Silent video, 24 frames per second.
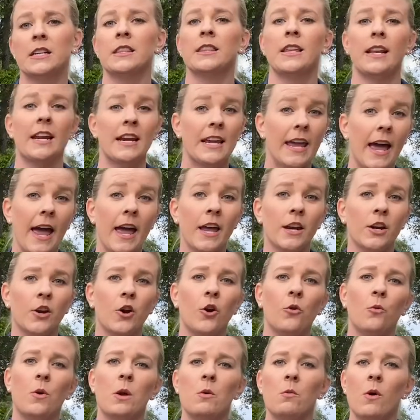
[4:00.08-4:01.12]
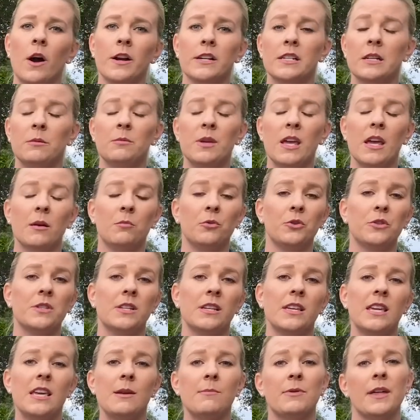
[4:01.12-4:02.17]
that, again, we want to be able to
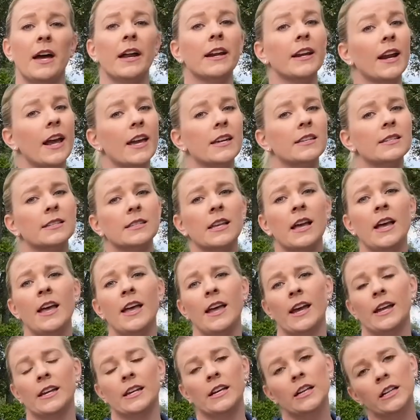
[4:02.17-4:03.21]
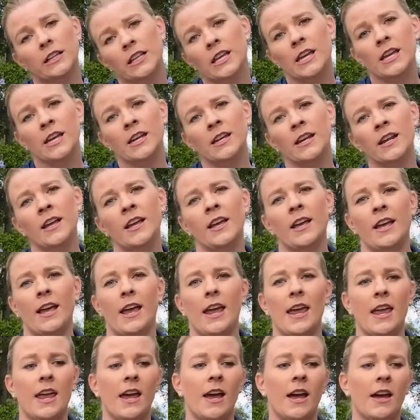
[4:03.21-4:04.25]
keep that nice and clean
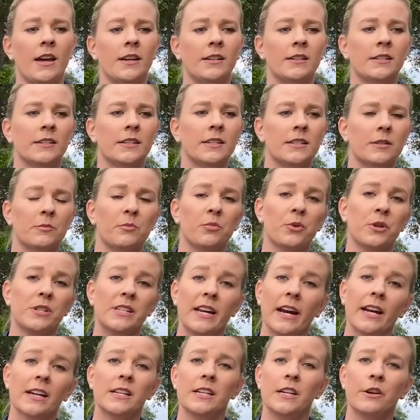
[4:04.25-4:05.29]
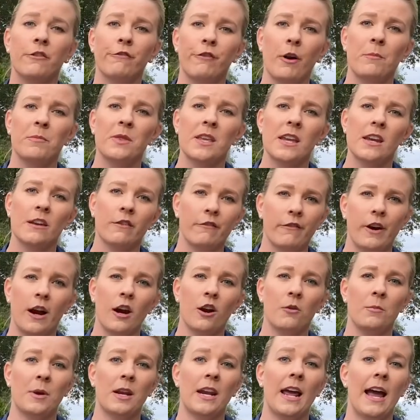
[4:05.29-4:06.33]
and protected from the
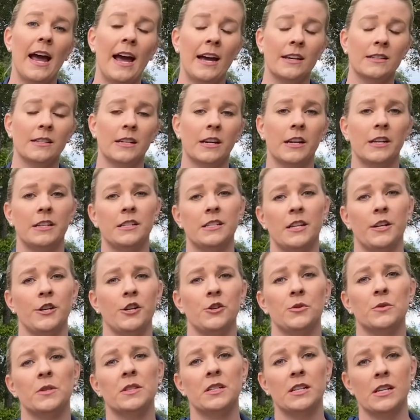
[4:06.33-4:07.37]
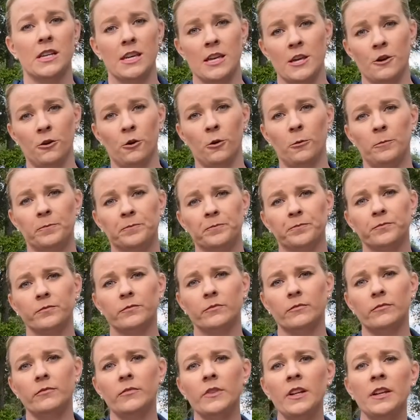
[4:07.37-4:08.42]
environment as it continues to heal.
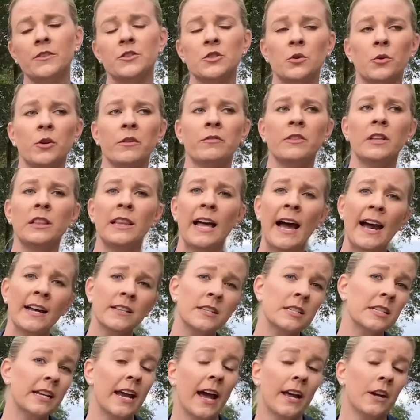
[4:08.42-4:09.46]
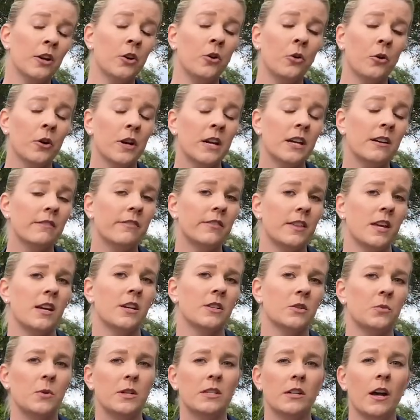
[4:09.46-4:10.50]
Sort of the last category of
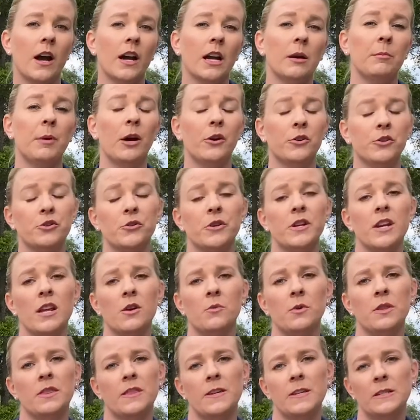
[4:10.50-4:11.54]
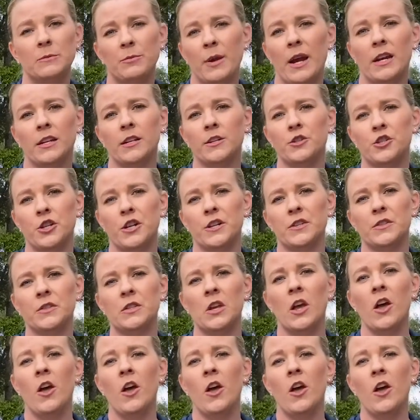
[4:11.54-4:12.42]
things we talk about treating with these bandages